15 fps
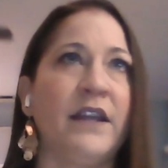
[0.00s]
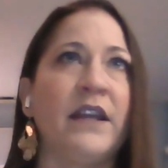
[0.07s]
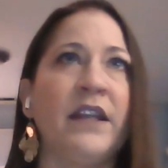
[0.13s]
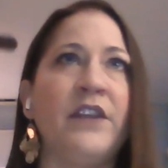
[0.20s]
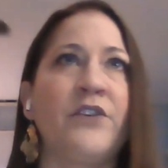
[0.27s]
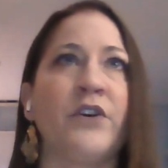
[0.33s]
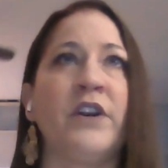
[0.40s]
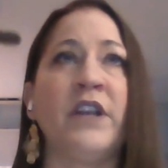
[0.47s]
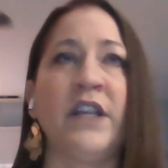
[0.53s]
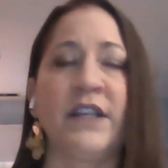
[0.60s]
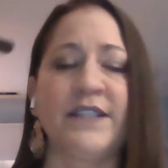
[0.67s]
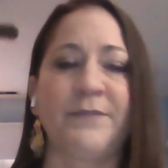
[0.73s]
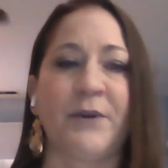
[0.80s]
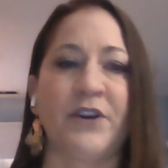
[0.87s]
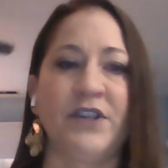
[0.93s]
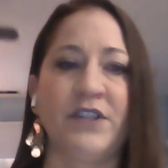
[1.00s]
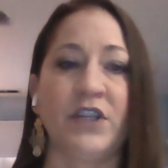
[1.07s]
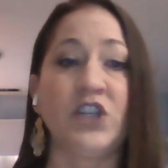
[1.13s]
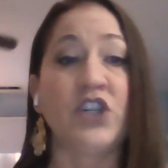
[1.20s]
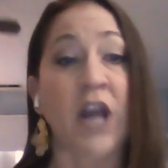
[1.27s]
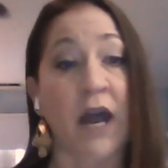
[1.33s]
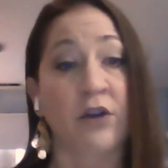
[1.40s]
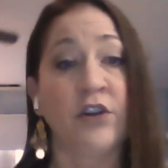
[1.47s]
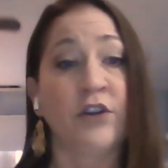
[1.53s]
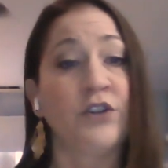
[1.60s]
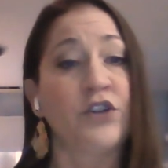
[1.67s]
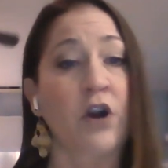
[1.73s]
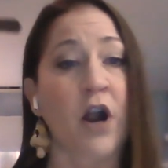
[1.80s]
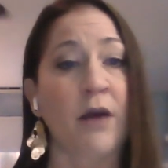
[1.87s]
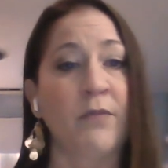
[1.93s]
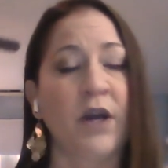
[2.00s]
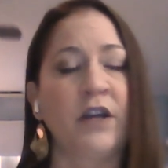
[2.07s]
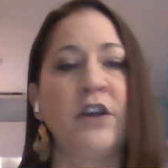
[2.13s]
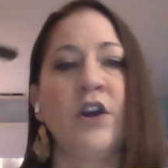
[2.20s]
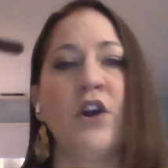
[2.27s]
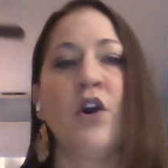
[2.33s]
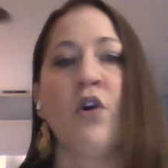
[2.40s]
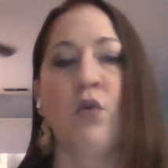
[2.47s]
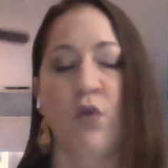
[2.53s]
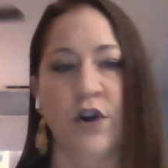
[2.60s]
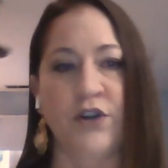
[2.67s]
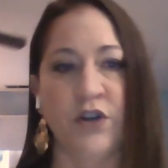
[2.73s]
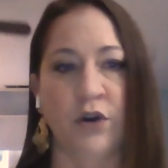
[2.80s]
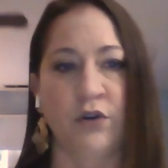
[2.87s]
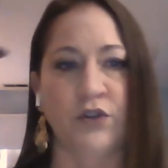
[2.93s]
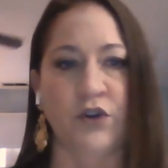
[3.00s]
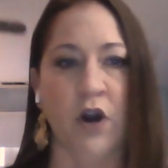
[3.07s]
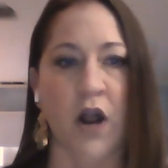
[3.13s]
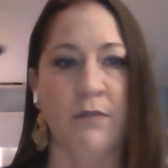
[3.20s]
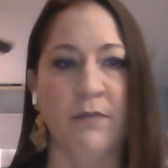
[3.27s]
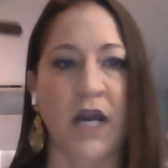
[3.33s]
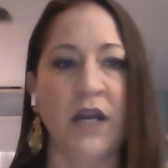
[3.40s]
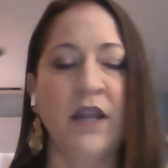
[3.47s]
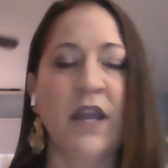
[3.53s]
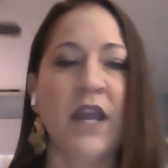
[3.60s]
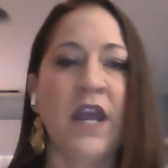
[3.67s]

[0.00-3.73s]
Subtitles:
either in experiencing childhood trauma or adult trauma.